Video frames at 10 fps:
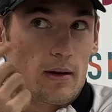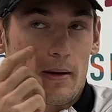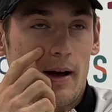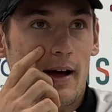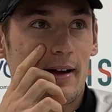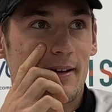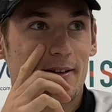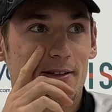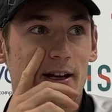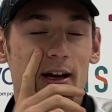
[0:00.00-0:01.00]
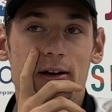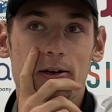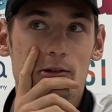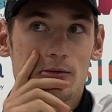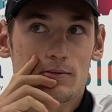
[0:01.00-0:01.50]

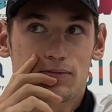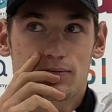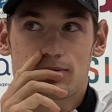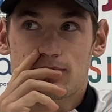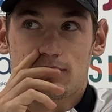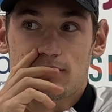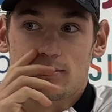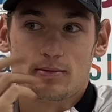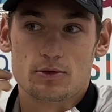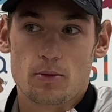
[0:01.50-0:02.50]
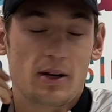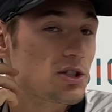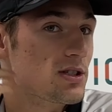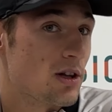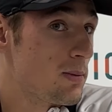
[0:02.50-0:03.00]
Yeah, the match
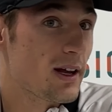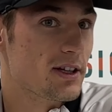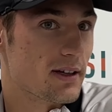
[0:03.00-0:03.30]
isn't played yet.